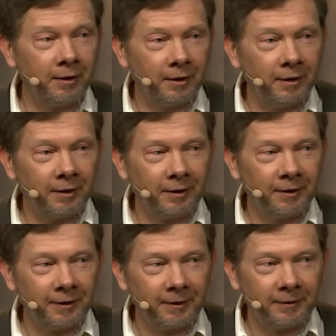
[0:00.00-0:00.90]

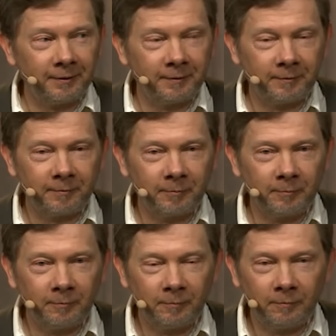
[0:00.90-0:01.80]

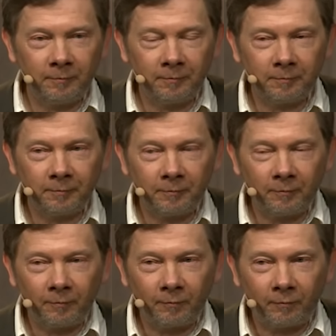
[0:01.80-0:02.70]

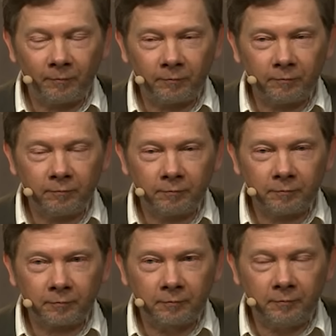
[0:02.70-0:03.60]

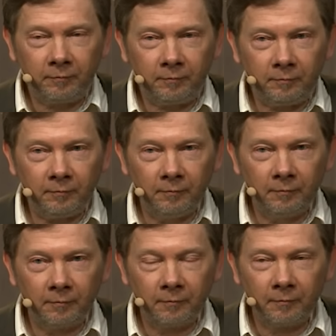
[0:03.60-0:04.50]

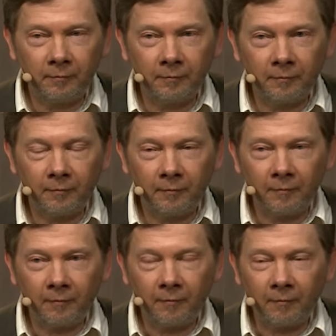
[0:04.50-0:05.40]

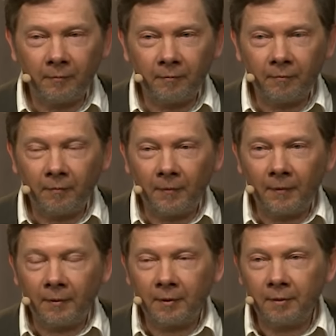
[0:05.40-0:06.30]

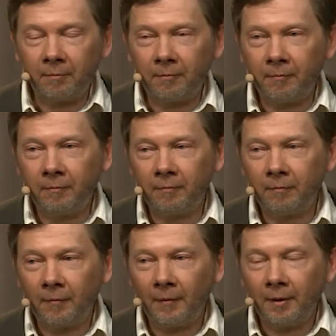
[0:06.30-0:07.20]

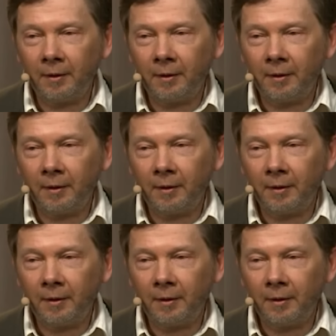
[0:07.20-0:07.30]
[no speech]